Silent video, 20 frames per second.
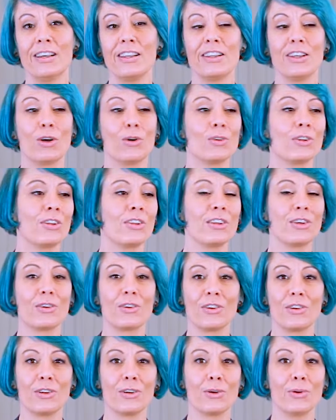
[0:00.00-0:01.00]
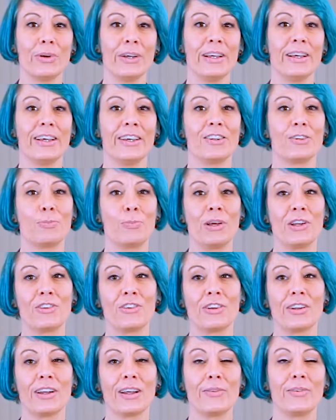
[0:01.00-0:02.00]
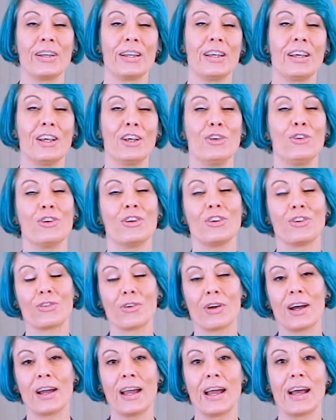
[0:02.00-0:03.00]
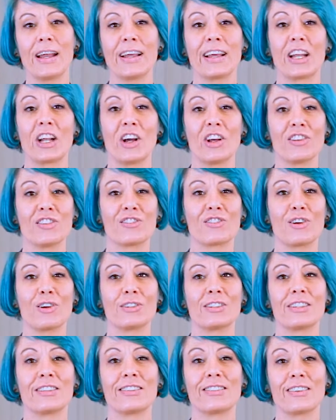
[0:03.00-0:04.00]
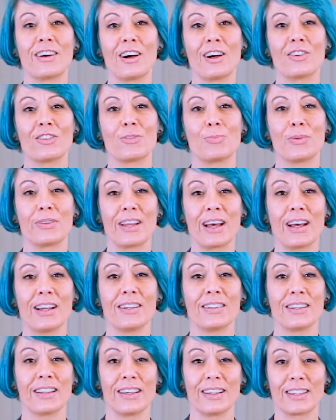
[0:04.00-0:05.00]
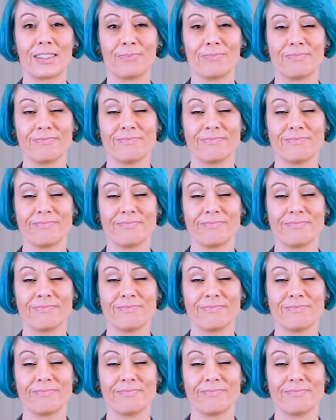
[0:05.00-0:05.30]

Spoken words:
The only thing you can do is pitch it. I mean, you can try adding an unsalted sauce, but that like